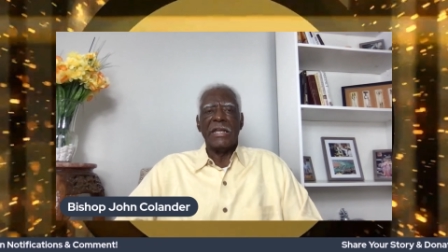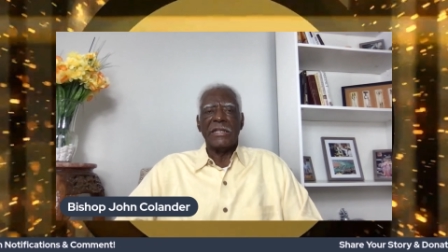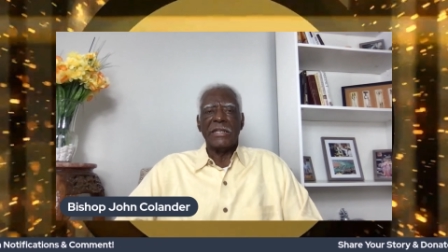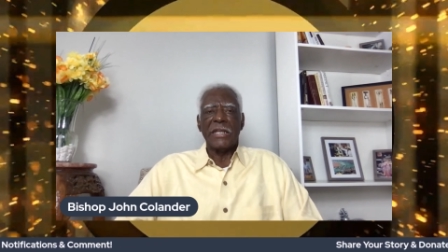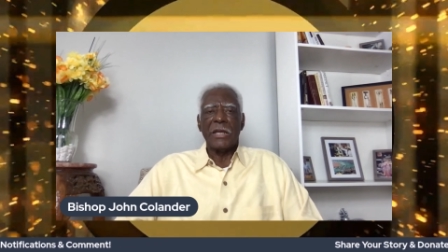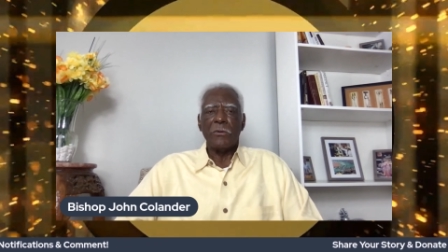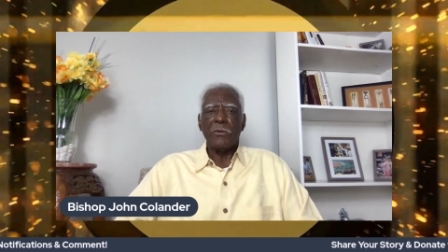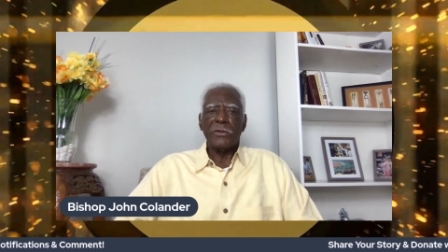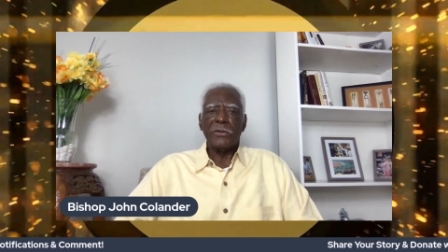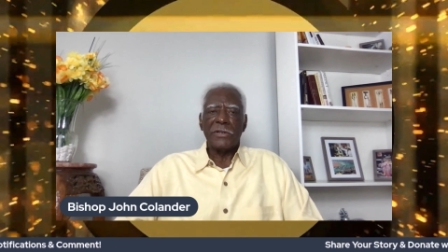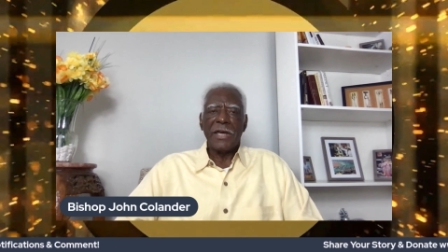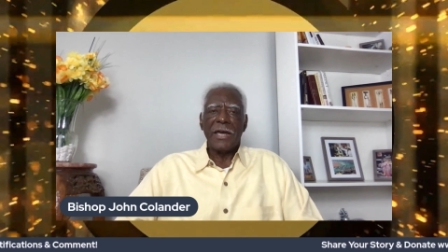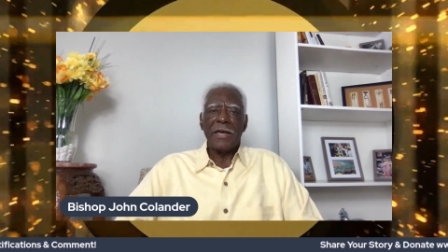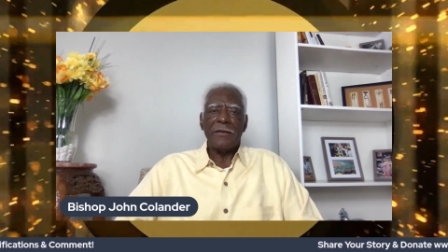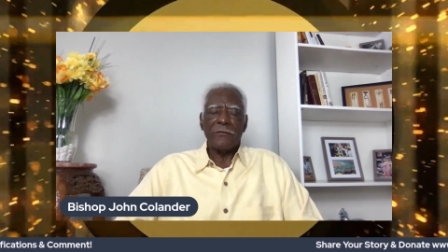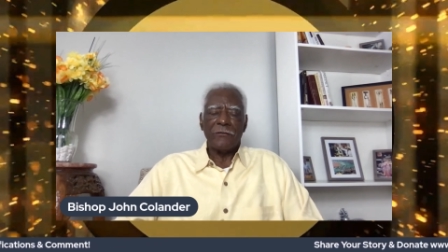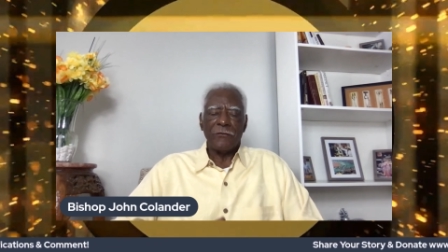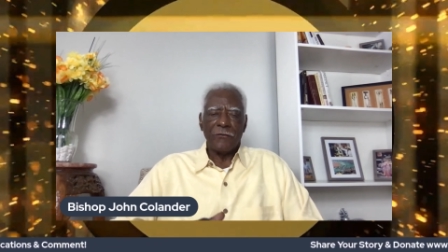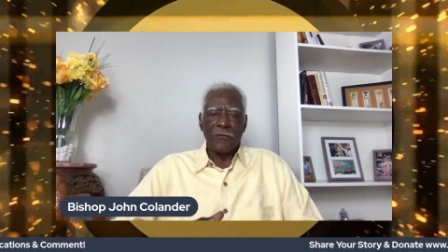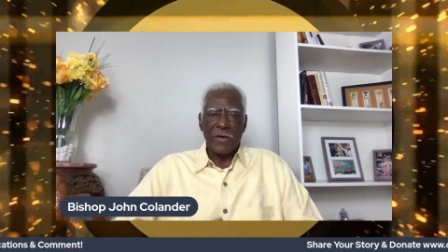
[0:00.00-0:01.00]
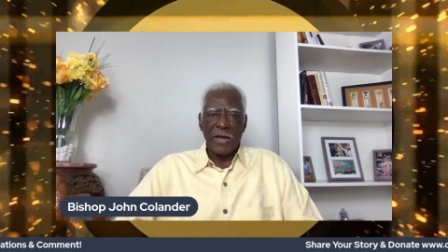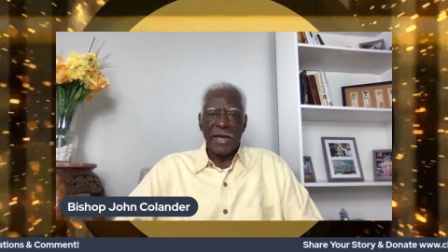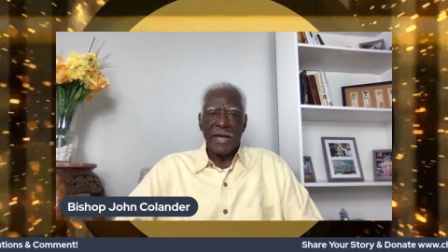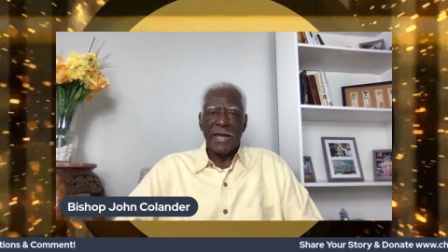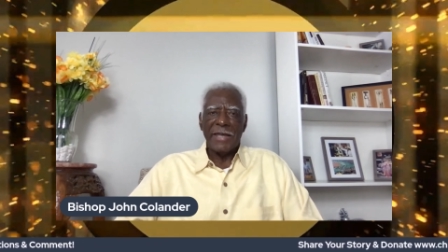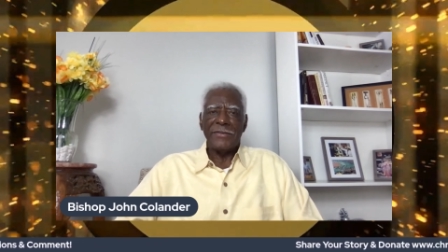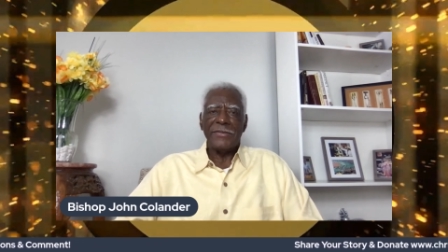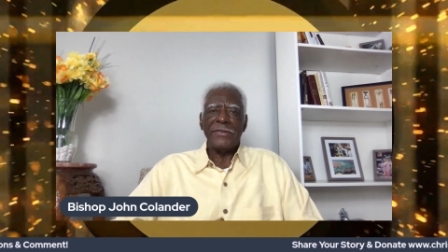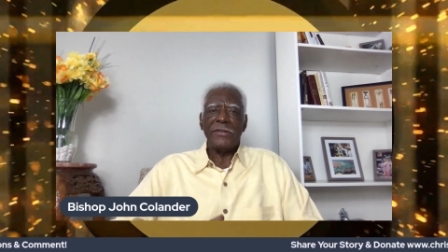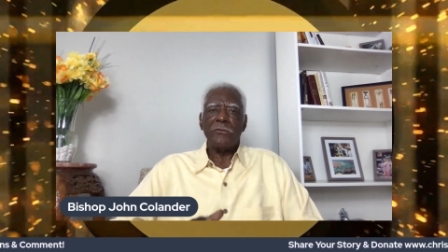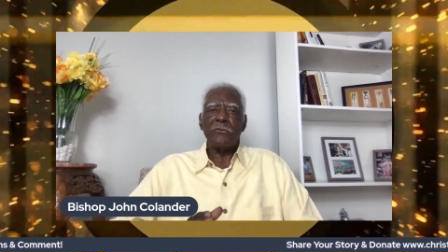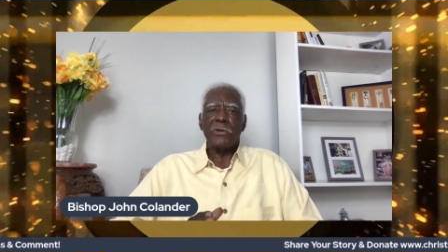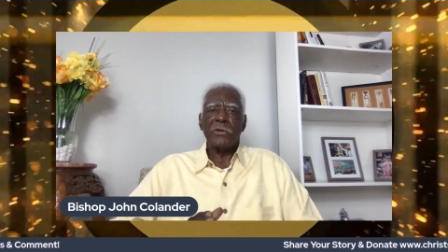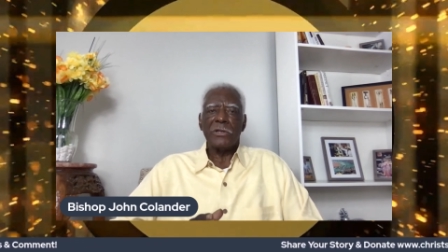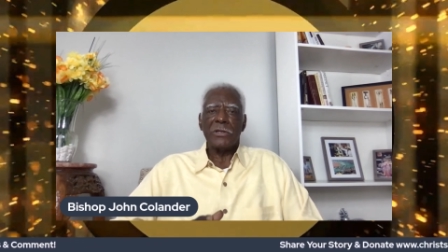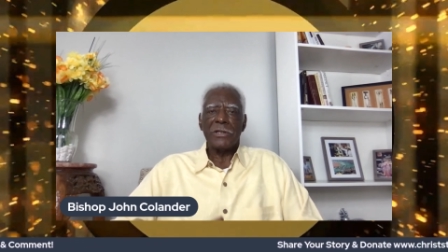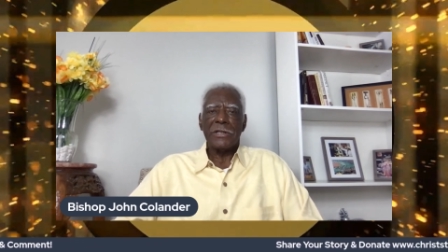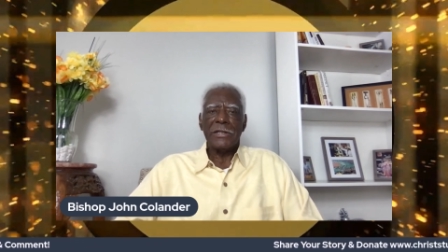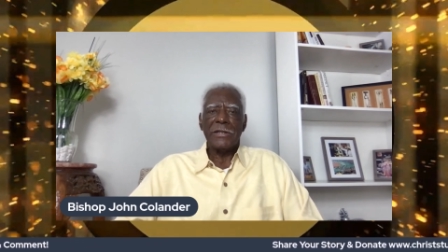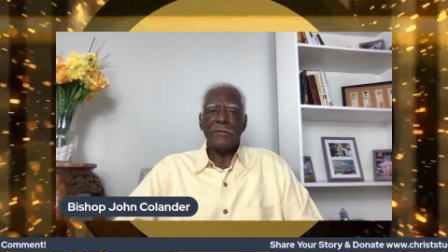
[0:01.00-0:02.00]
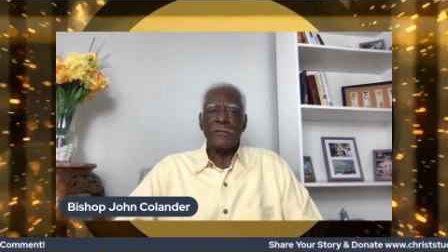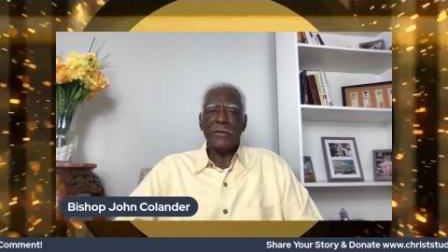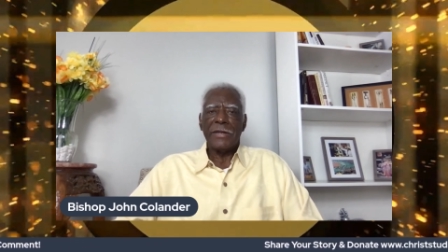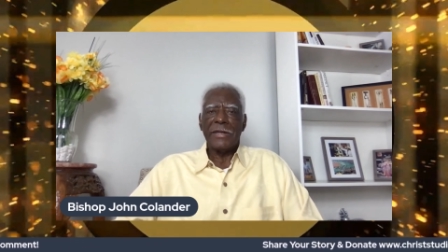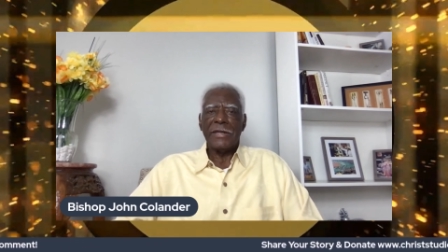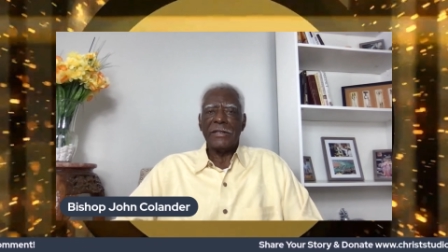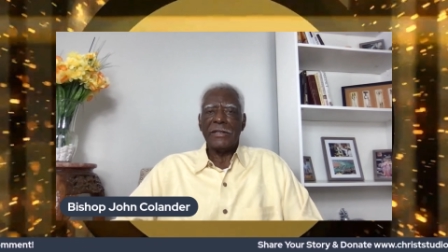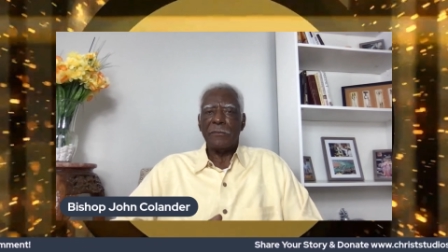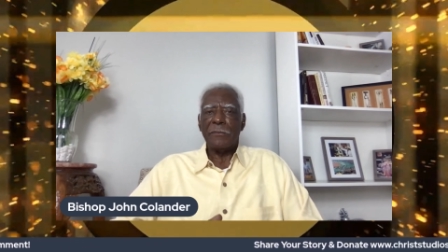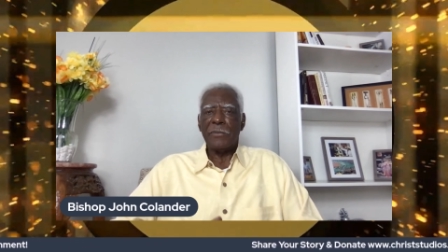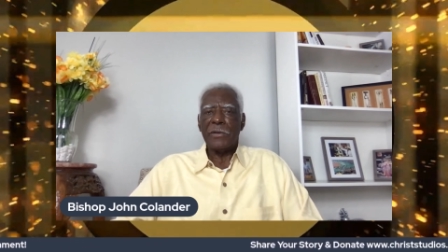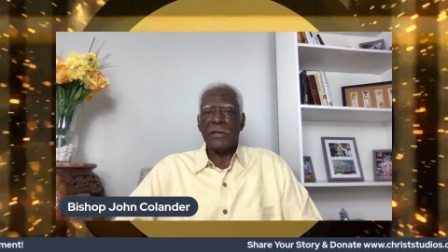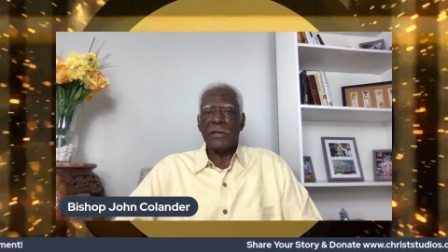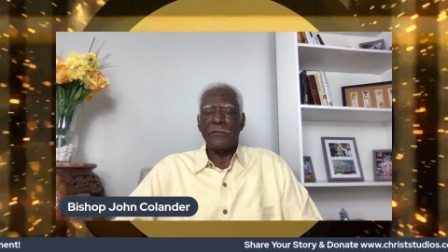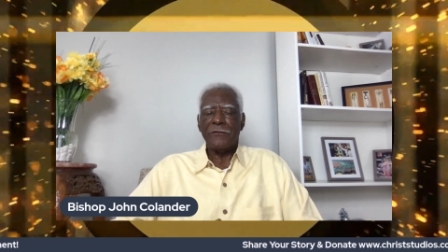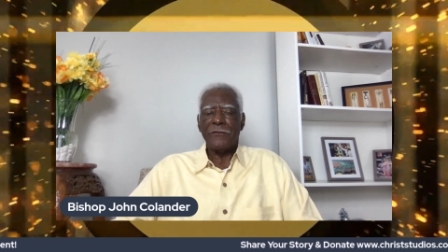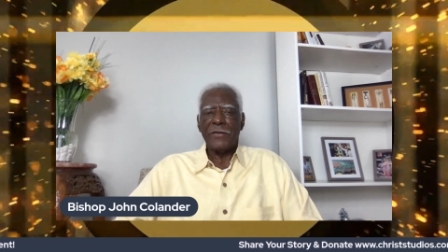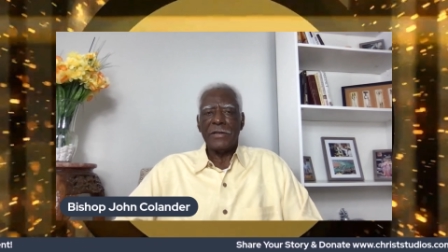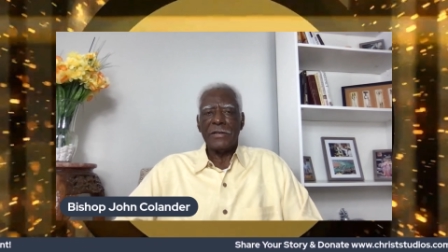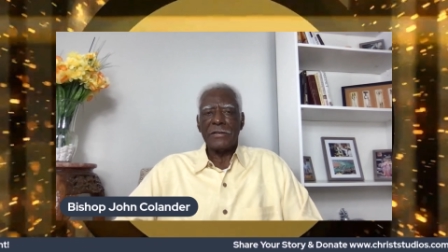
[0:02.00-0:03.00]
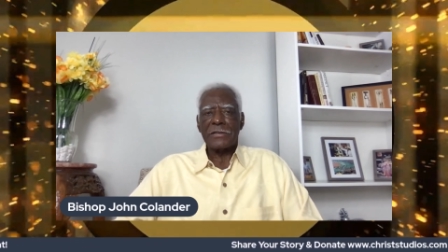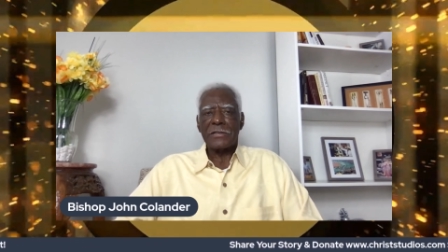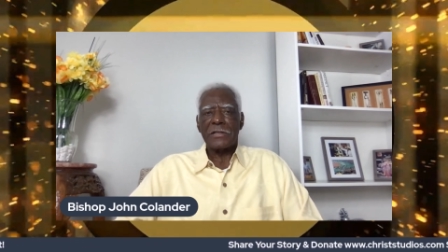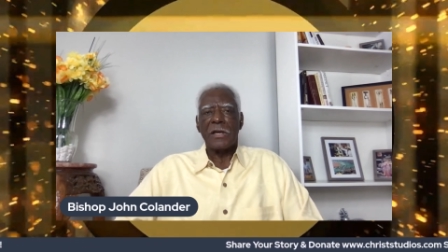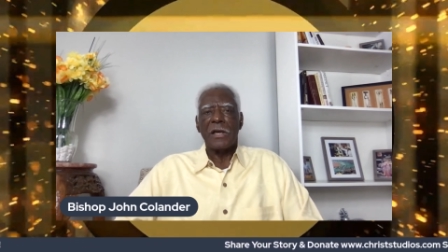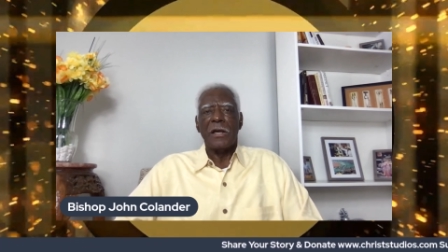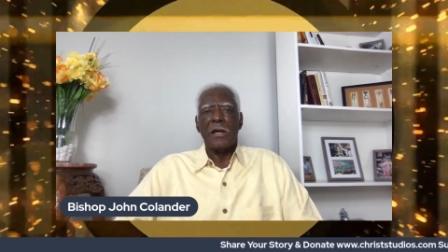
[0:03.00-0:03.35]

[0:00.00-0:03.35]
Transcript: they will not find the relief and the benefits